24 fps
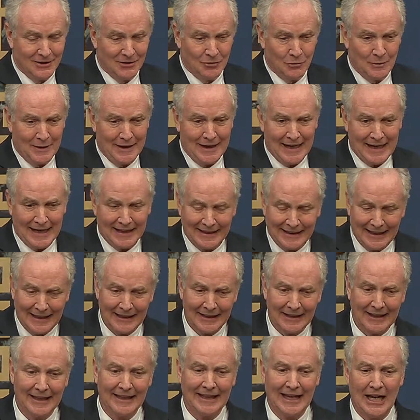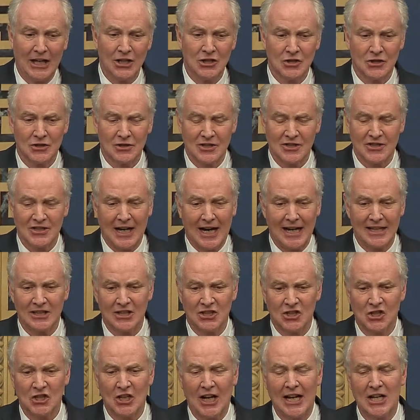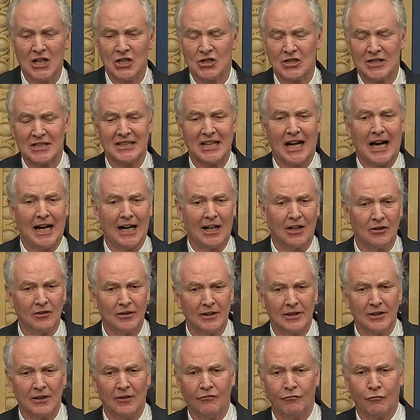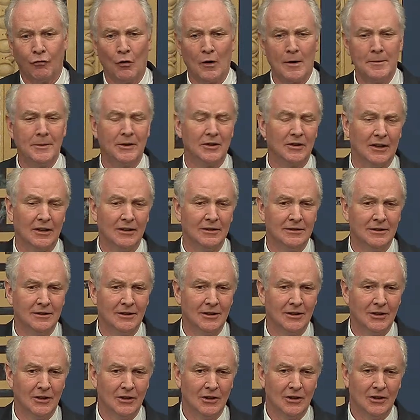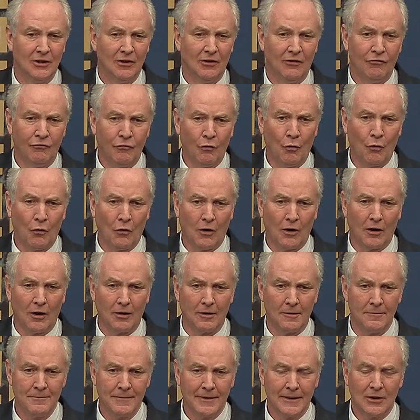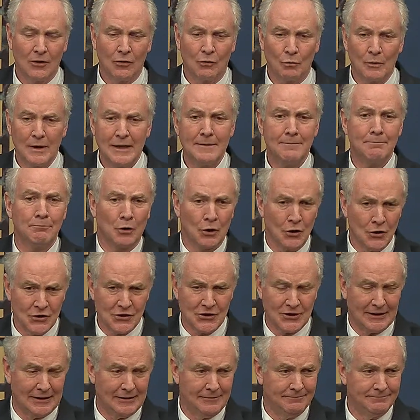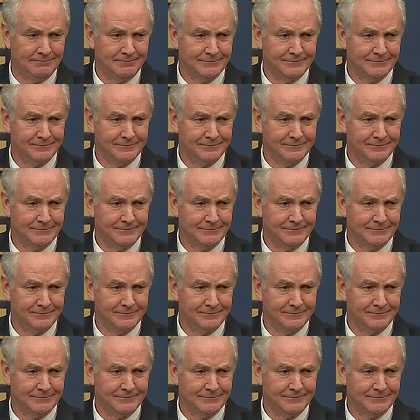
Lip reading: we had NIH decide to change entirely the formula for reimbursing